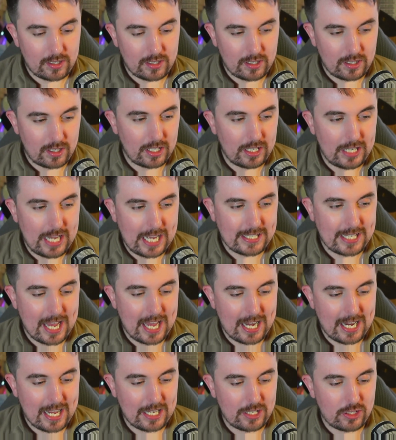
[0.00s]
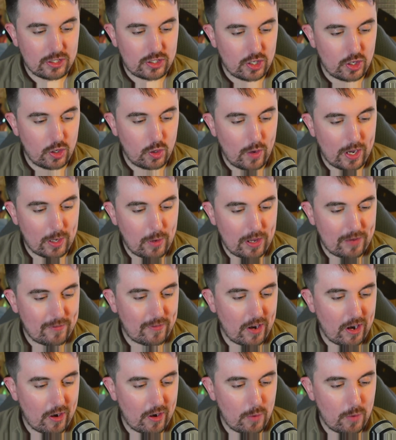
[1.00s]
Let's head into a quick
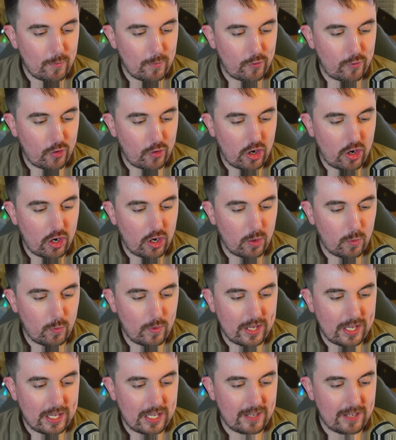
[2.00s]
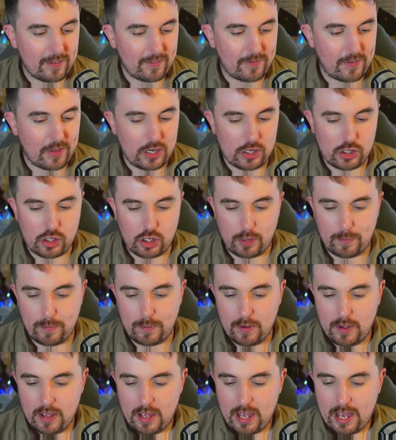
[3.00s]
fire round before we finish up.
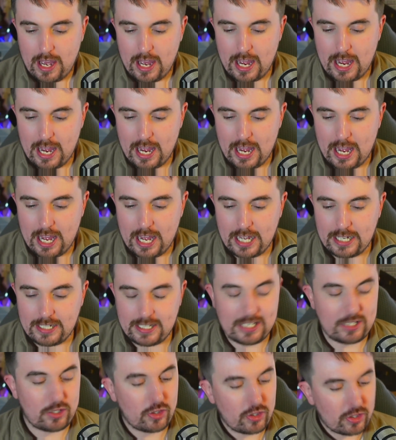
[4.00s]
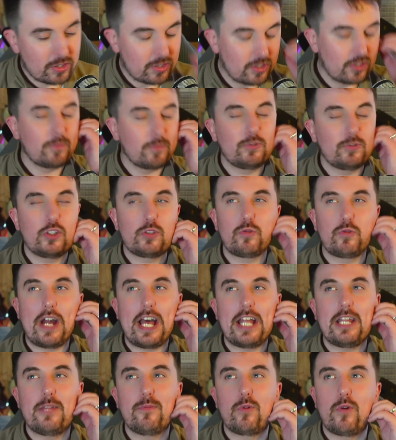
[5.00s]
And these are just
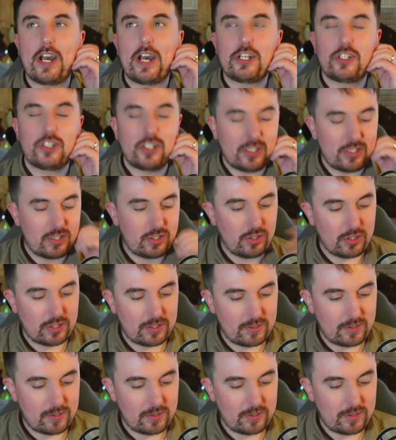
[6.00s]
random questions, just